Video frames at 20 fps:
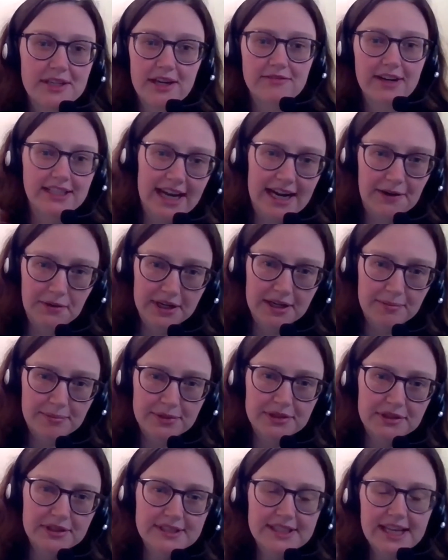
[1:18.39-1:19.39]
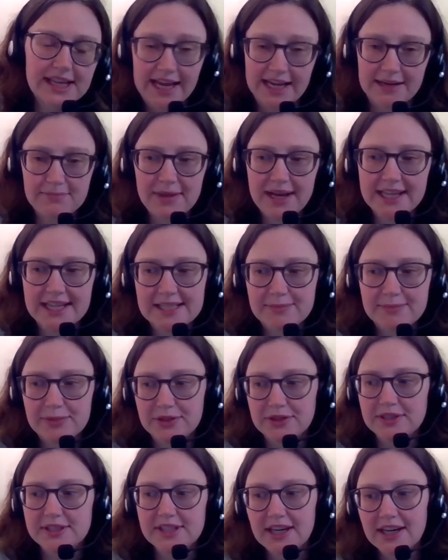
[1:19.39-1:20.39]
arrange our books, and
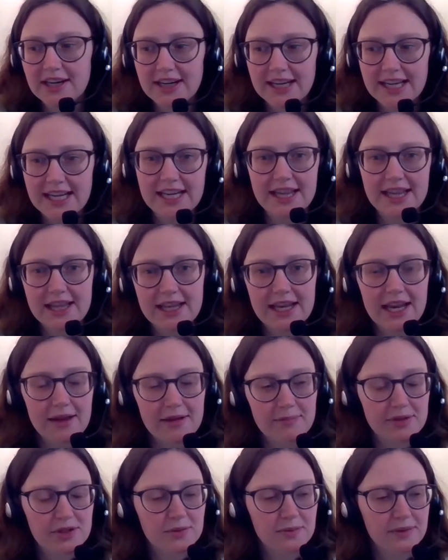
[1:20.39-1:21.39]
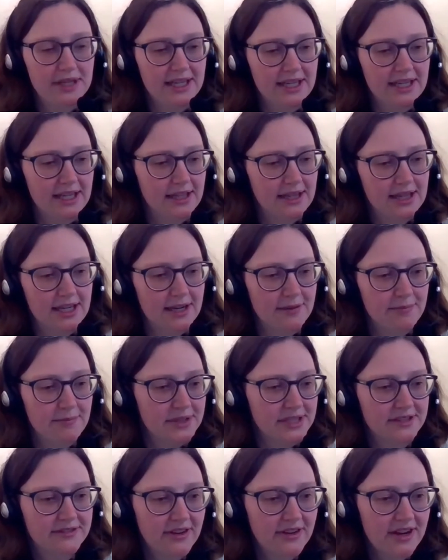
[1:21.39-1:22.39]
maths books are in between the
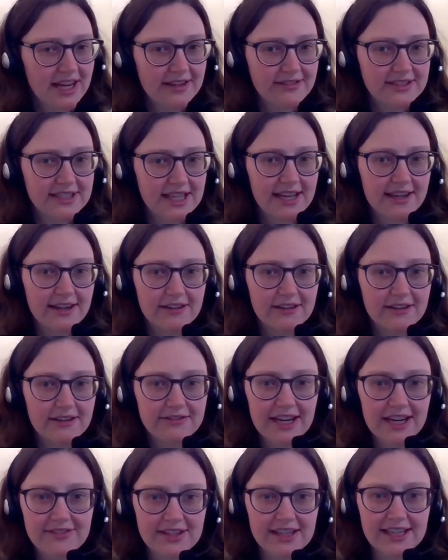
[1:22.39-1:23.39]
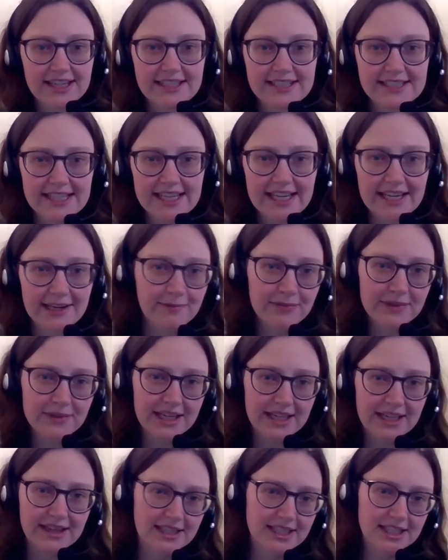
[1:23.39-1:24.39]
numbers 510 and 519
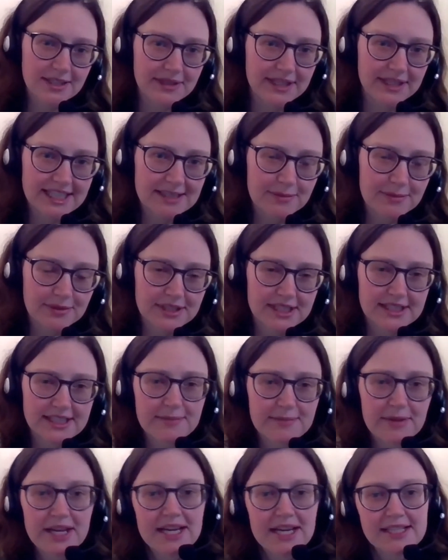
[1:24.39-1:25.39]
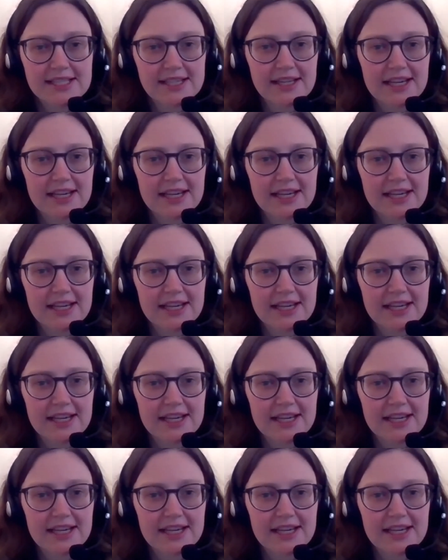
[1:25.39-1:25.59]
in the Dewey Decimal System. So